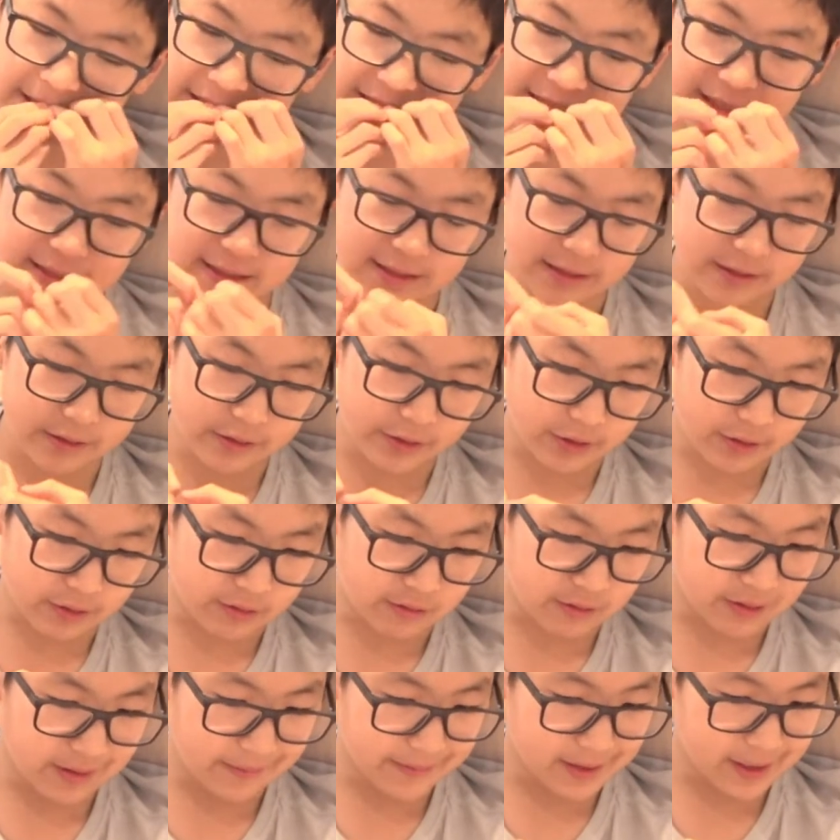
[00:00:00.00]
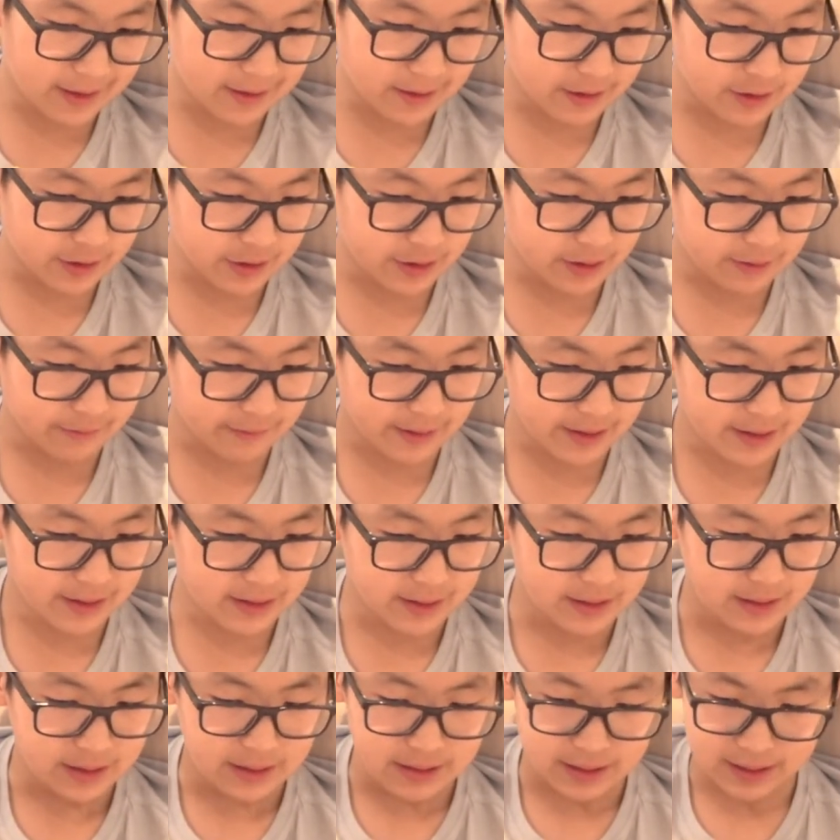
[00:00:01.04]
his son Jehoram, king of Judah, reigned.
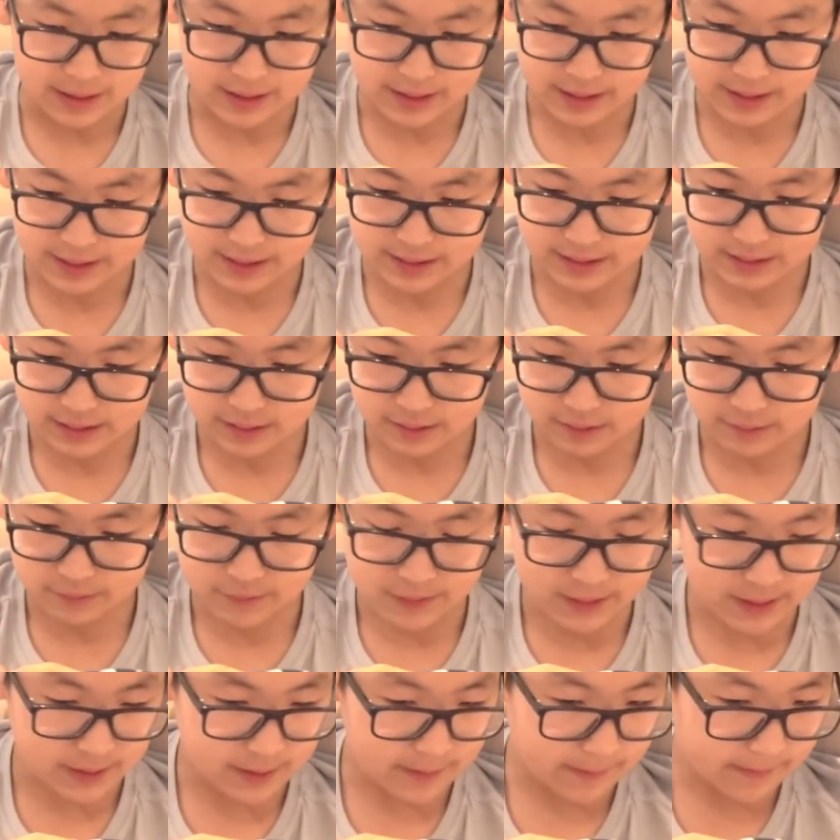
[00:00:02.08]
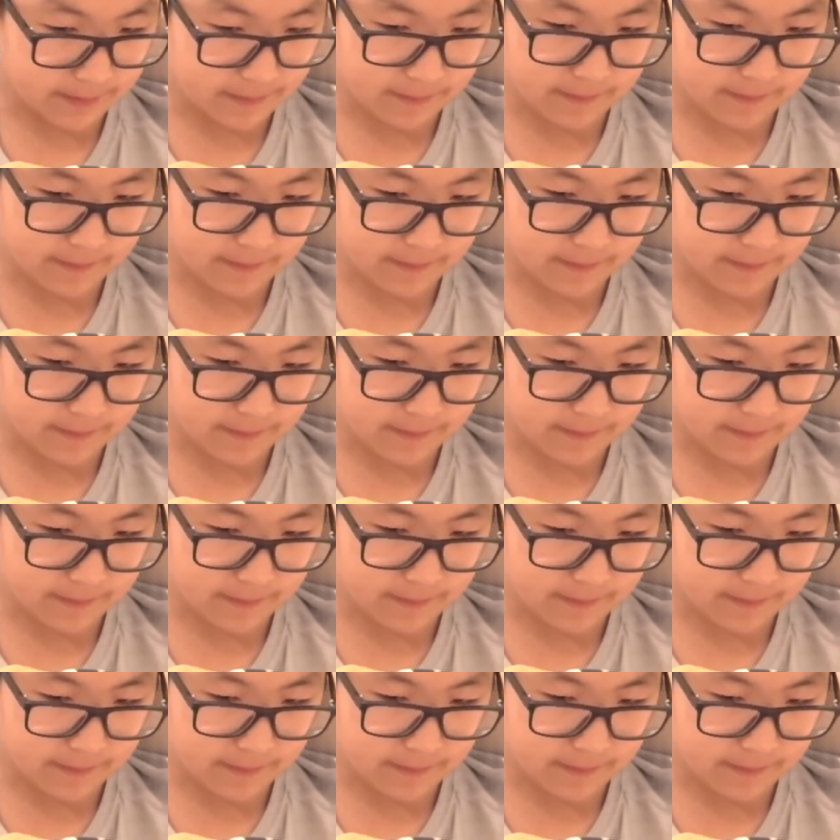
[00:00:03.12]
Ahaziah was